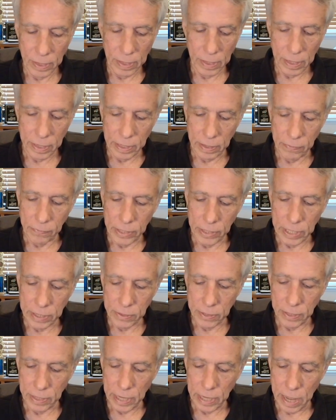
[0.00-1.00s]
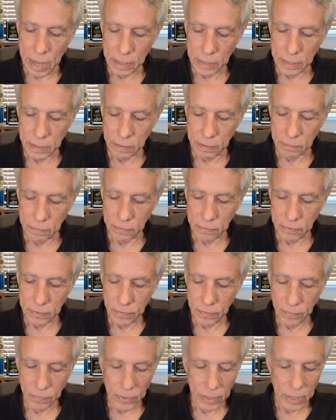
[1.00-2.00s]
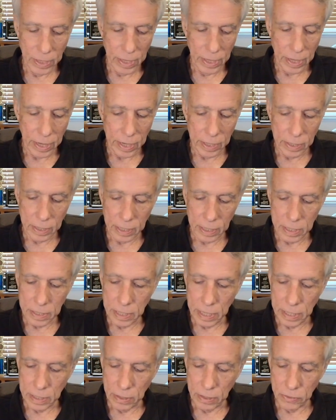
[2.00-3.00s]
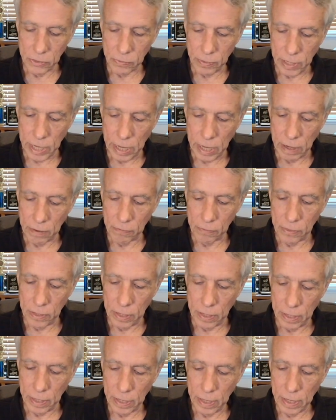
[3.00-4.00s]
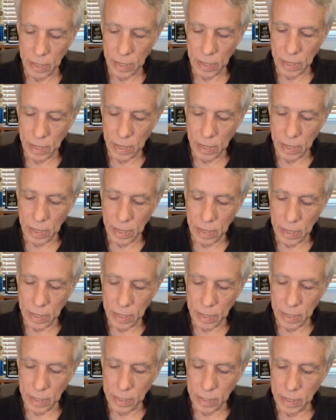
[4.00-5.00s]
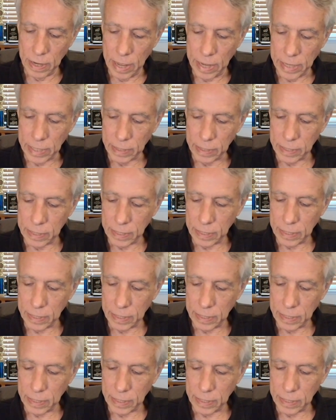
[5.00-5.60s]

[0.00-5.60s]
And then we get to the octave, and it continues. We have the 9th,